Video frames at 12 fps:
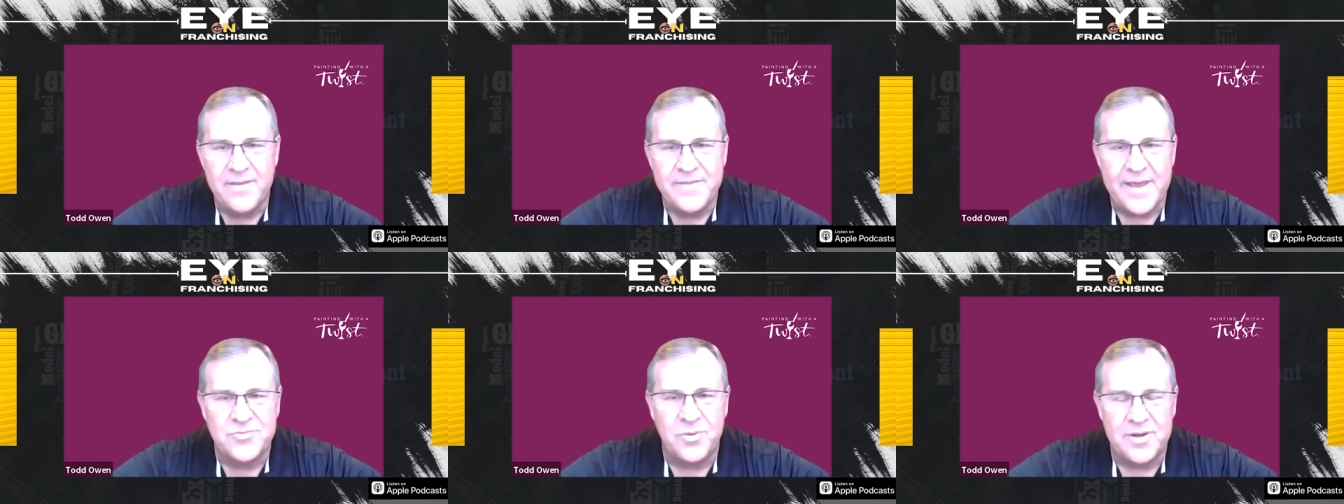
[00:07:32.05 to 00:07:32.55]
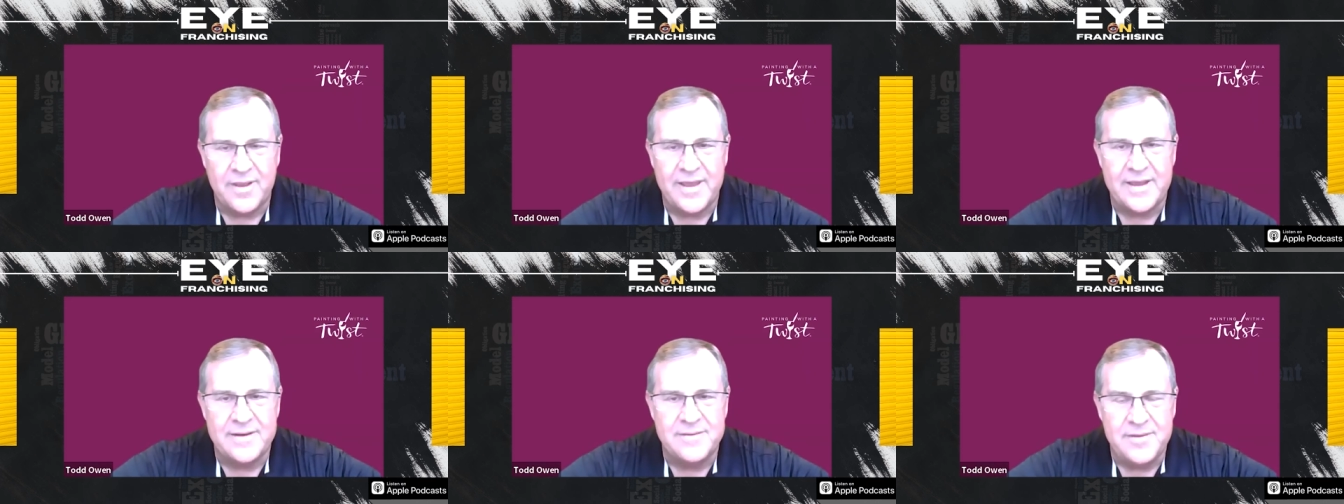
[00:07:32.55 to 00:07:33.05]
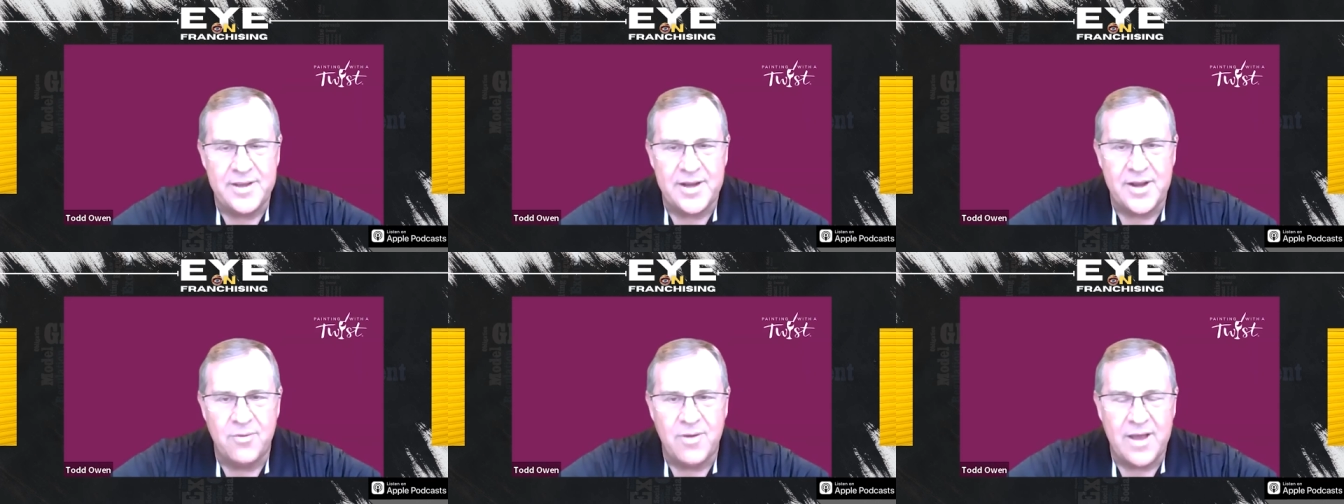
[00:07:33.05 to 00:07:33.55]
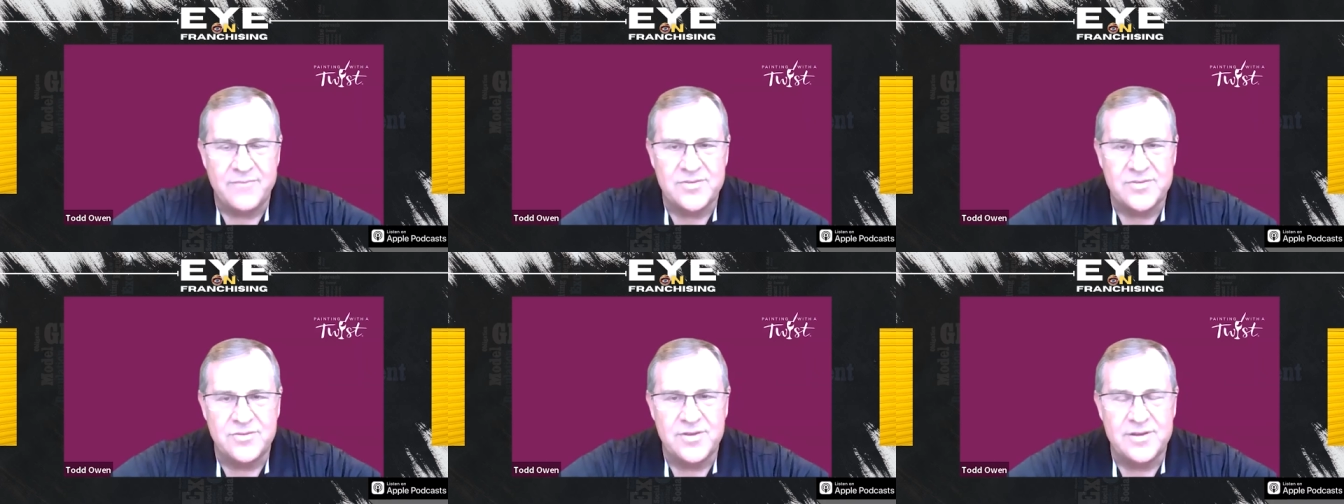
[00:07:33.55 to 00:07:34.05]
Yeah. that's what led, you know,
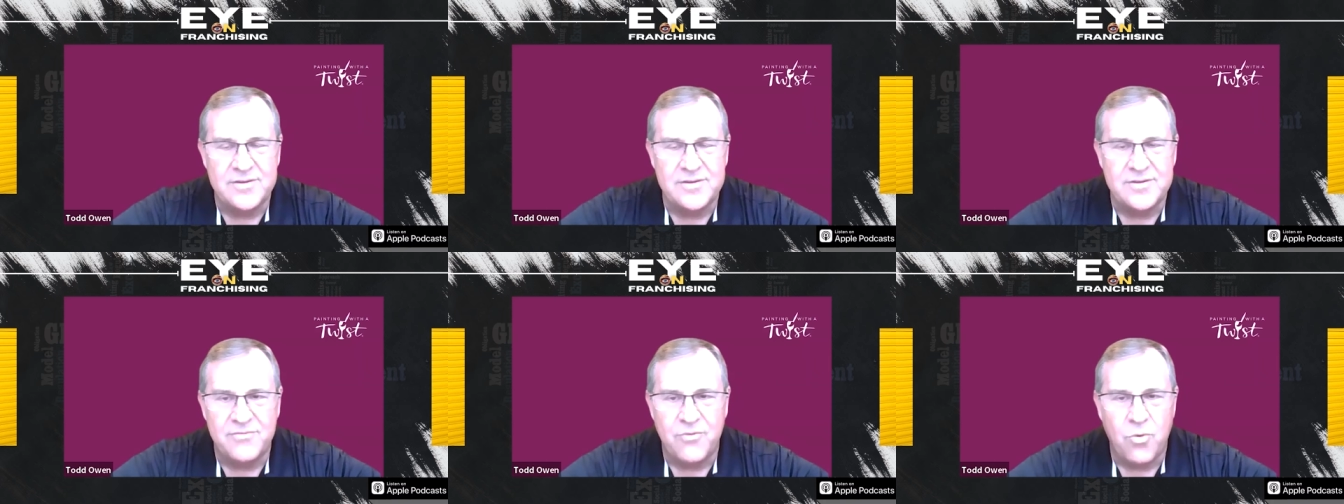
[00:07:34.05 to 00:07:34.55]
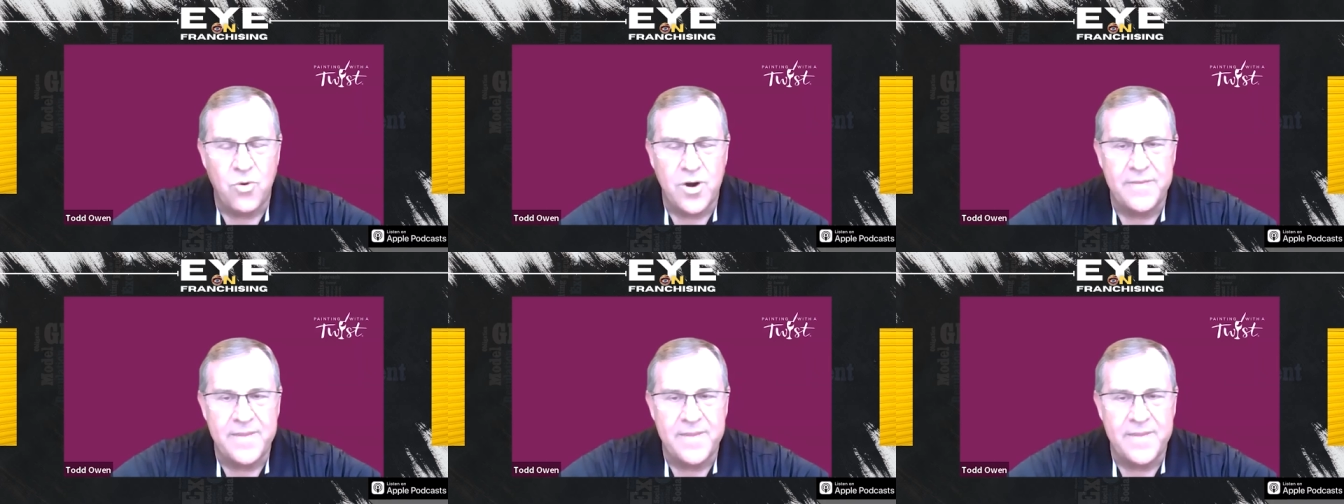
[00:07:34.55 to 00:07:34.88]
obviously to the four.